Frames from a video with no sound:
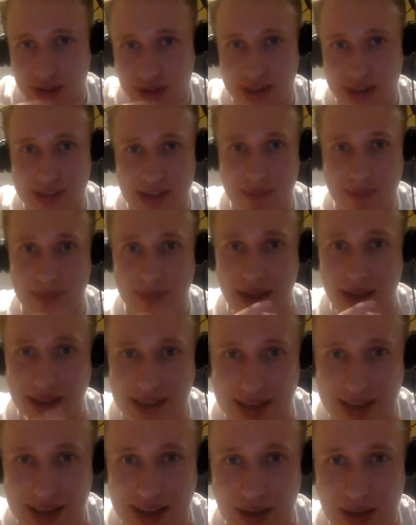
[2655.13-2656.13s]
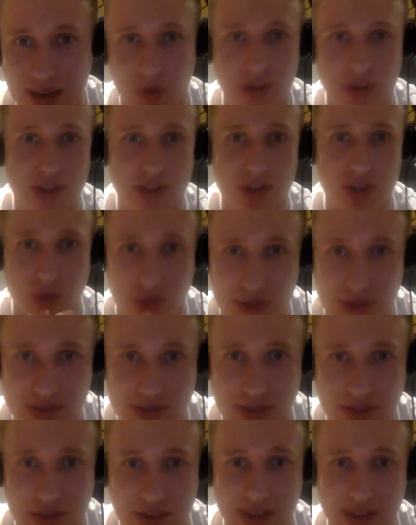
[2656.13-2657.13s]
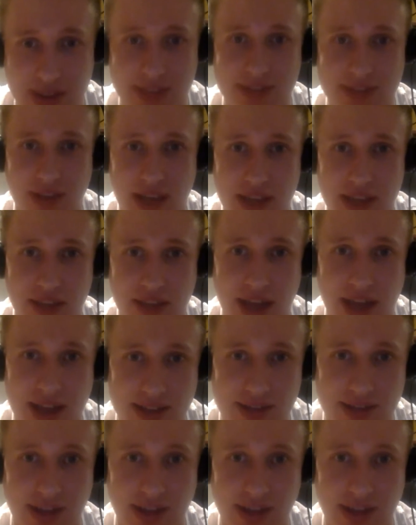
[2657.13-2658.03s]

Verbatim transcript: like say banking or insurance and things like that? As